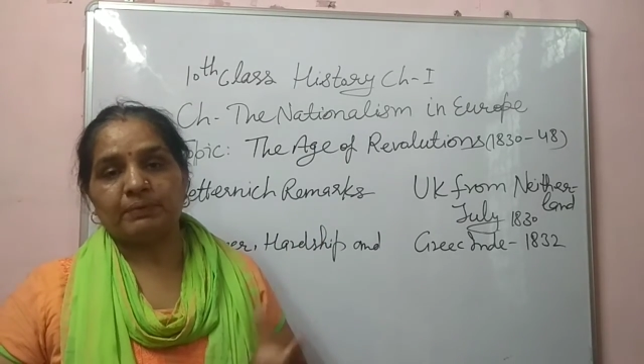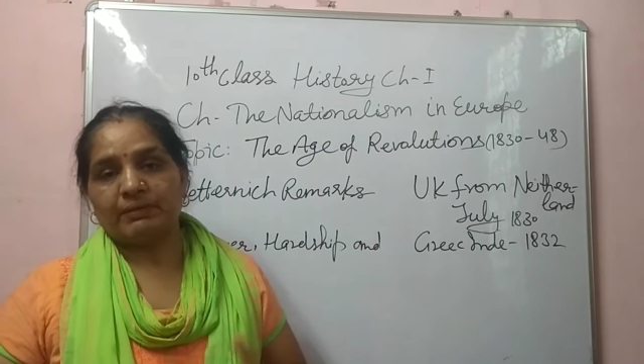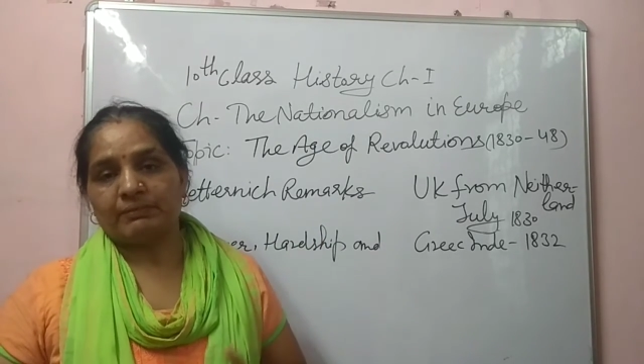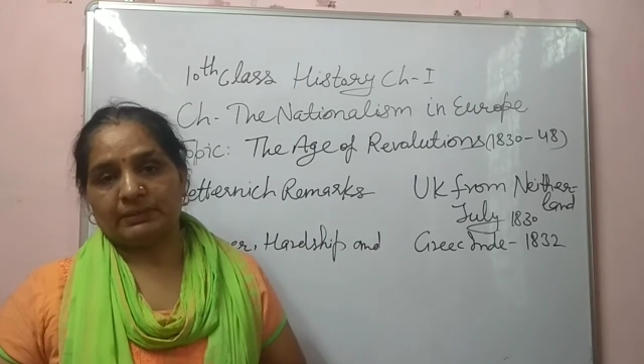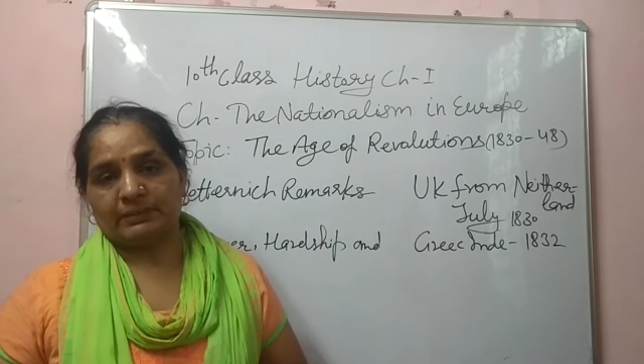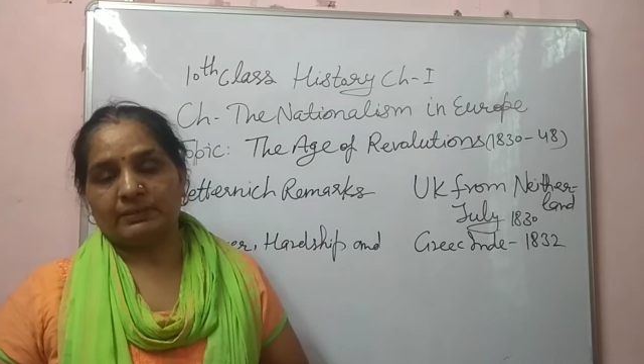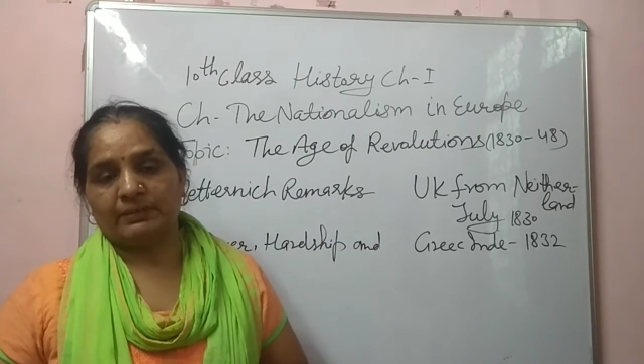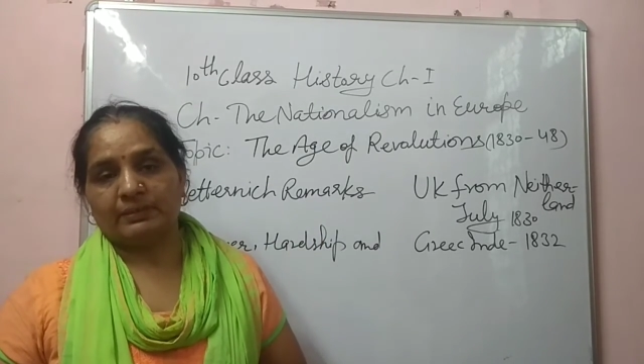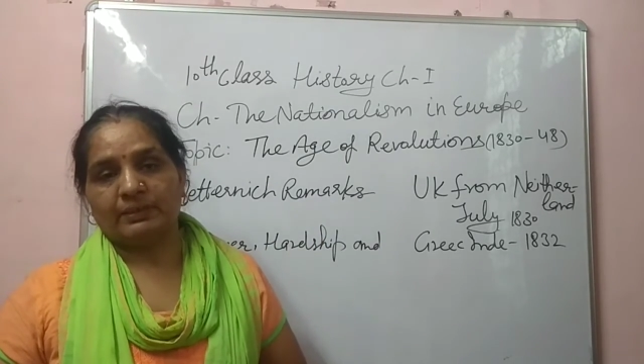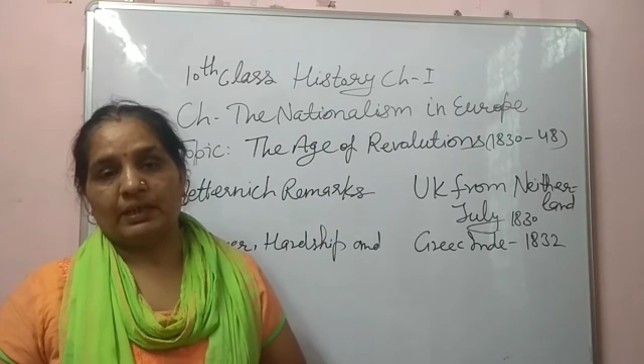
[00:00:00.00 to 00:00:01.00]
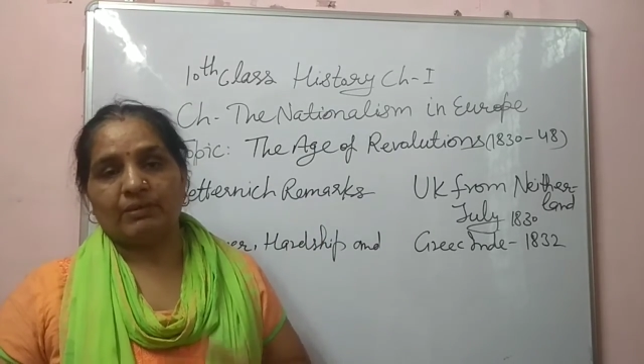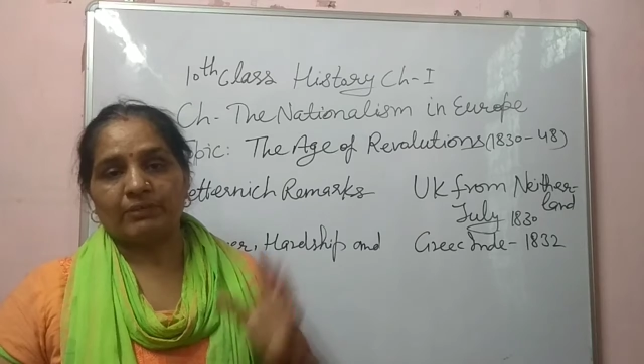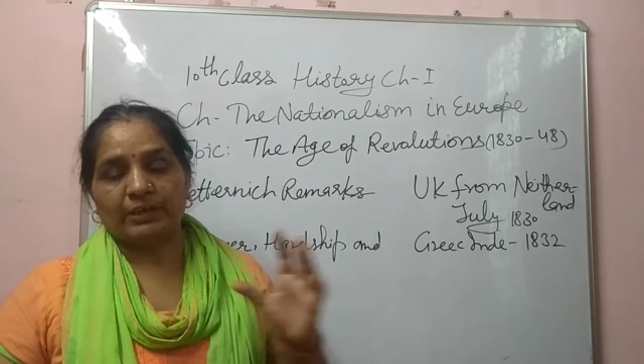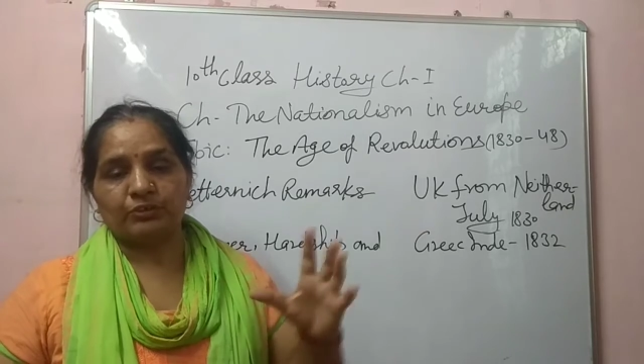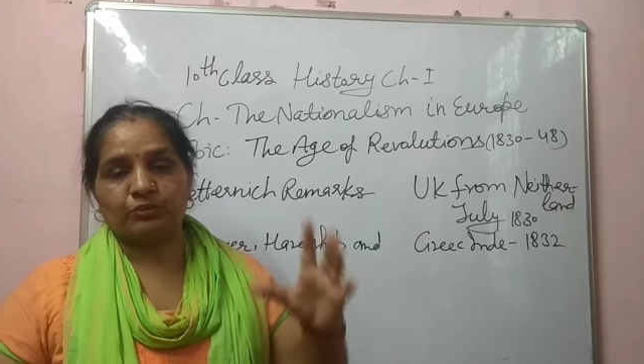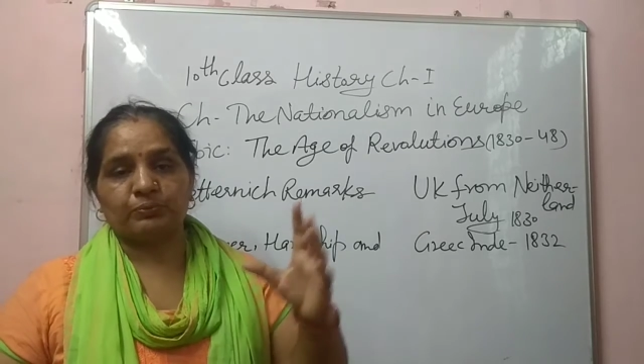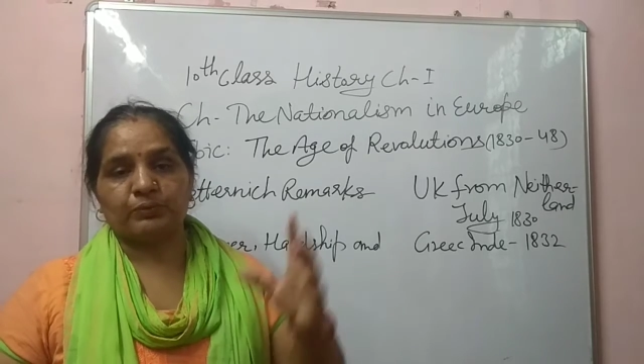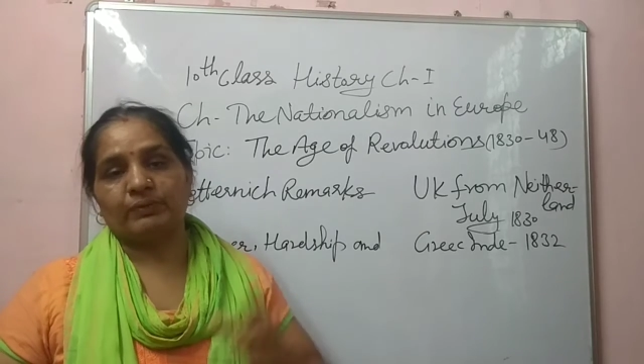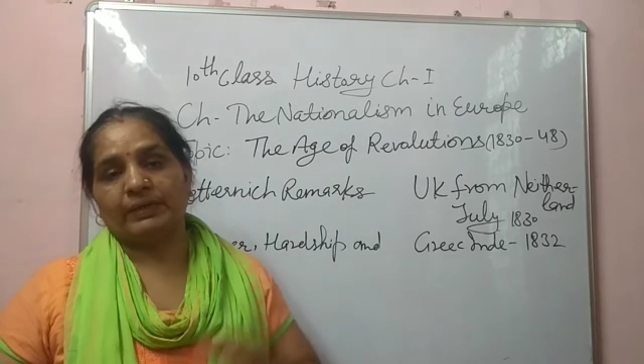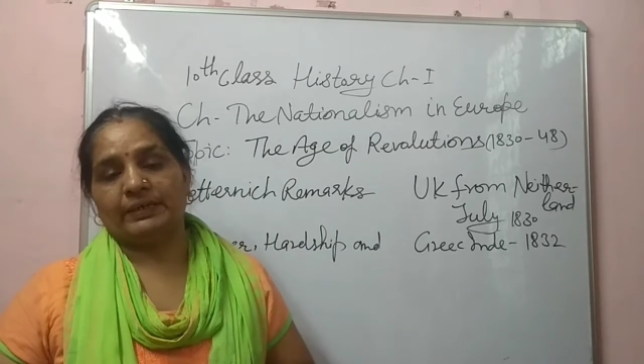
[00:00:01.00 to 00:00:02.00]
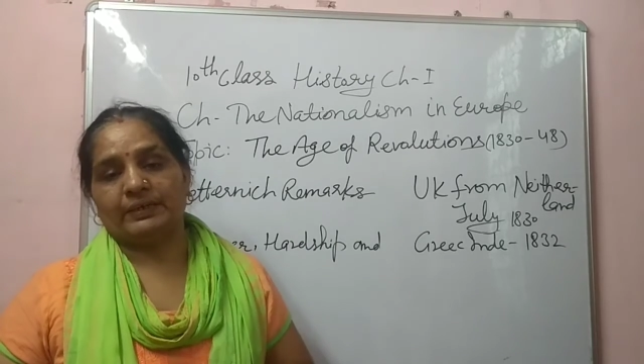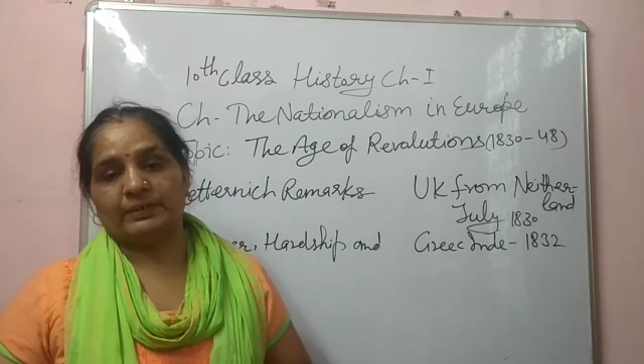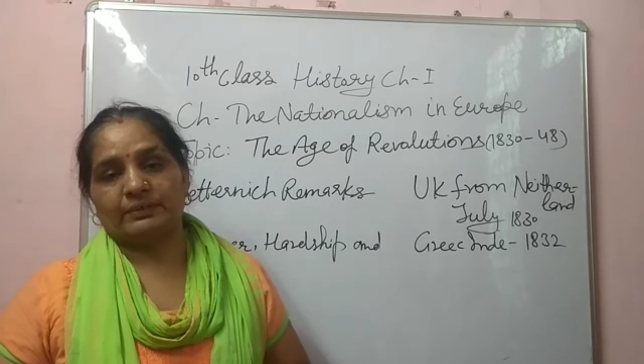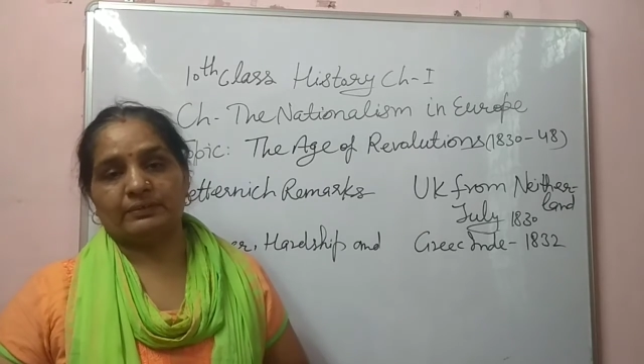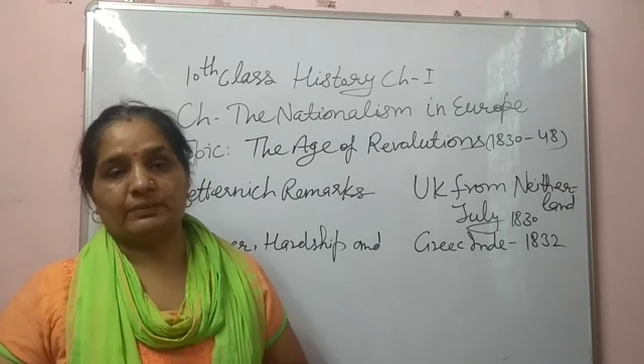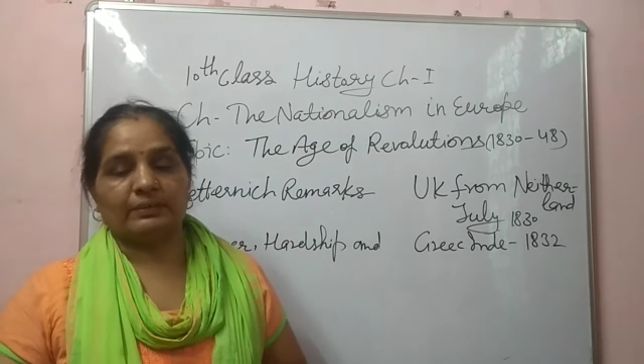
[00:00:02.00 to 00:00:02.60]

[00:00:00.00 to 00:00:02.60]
power, how can to provide